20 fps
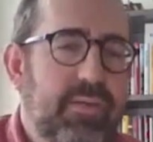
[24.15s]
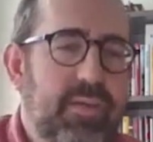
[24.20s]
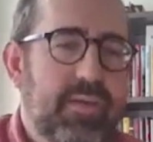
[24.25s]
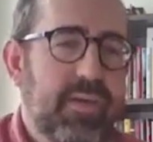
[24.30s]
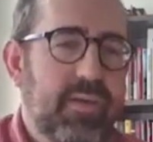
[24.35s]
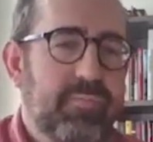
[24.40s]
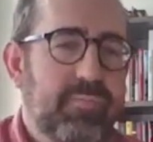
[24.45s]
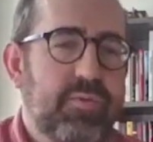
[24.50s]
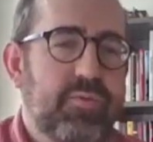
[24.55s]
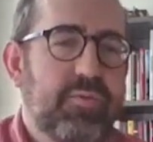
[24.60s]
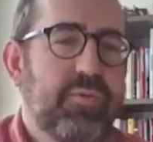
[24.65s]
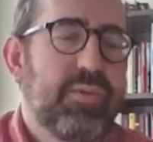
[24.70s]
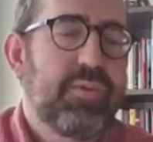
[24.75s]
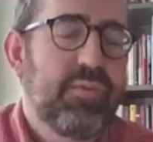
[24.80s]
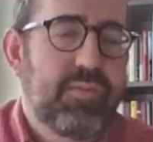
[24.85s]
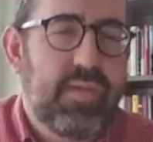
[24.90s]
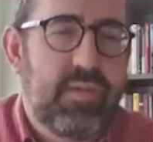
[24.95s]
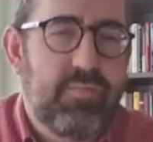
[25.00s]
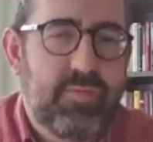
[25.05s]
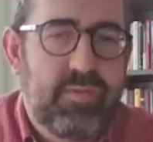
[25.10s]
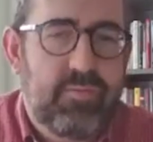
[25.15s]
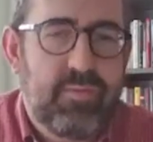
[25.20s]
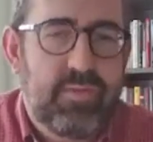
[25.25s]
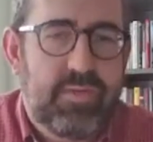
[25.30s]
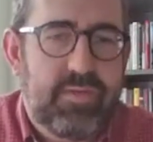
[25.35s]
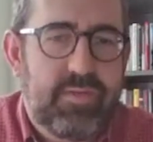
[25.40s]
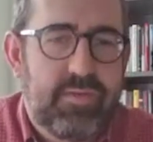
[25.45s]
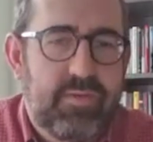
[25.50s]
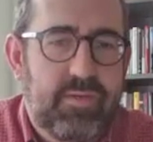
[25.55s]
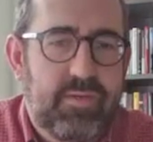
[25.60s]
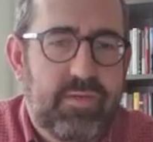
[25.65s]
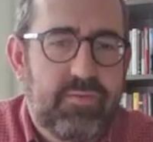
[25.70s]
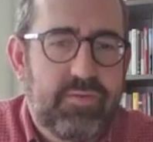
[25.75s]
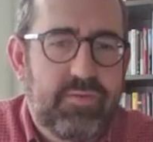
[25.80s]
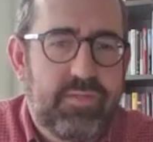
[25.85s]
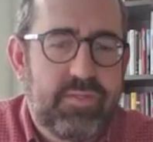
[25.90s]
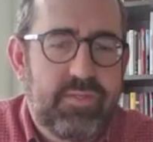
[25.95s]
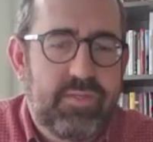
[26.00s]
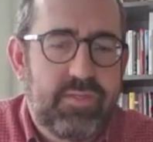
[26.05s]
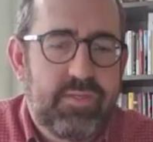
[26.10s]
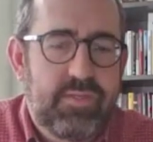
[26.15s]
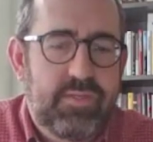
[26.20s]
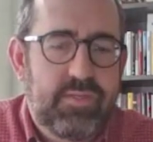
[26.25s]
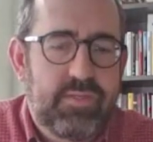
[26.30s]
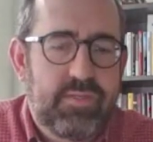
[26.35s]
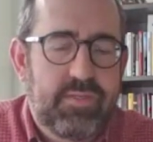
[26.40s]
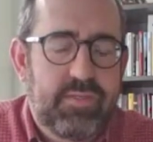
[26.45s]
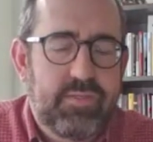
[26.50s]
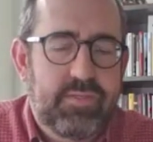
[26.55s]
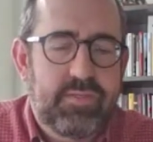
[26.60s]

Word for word: economist Julian Simon did, we like to call energy the, uh, uh,